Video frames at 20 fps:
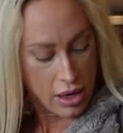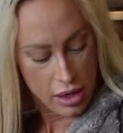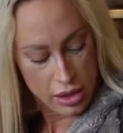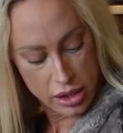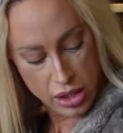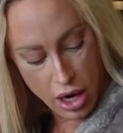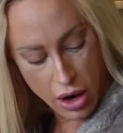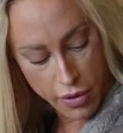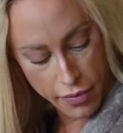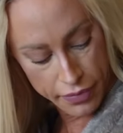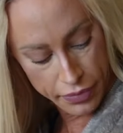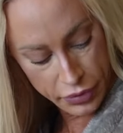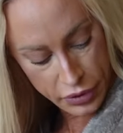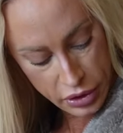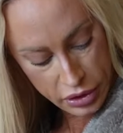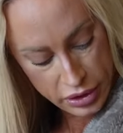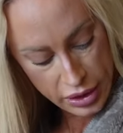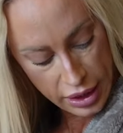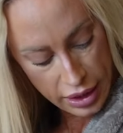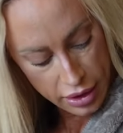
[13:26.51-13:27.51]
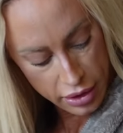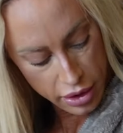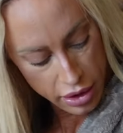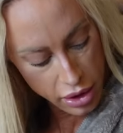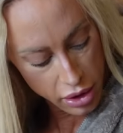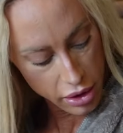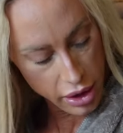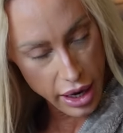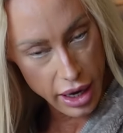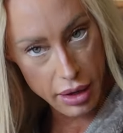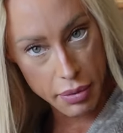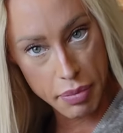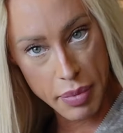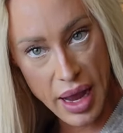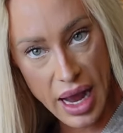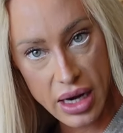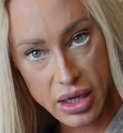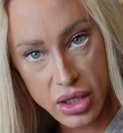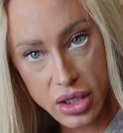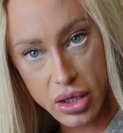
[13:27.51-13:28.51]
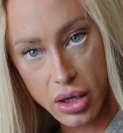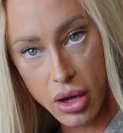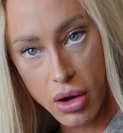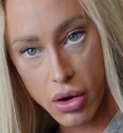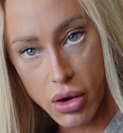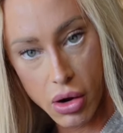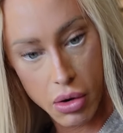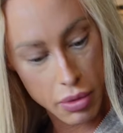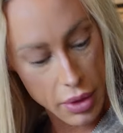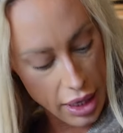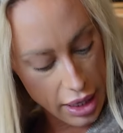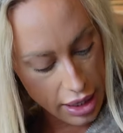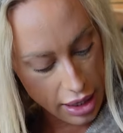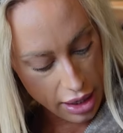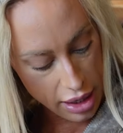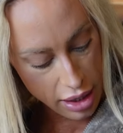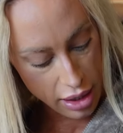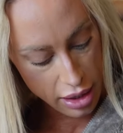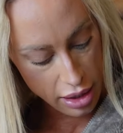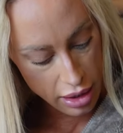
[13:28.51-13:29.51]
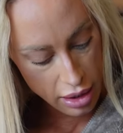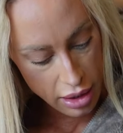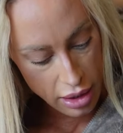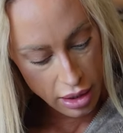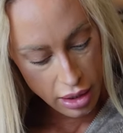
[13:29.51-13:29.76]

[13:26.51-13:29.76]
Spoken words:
So, there's, like, a little, like, patch logo right here.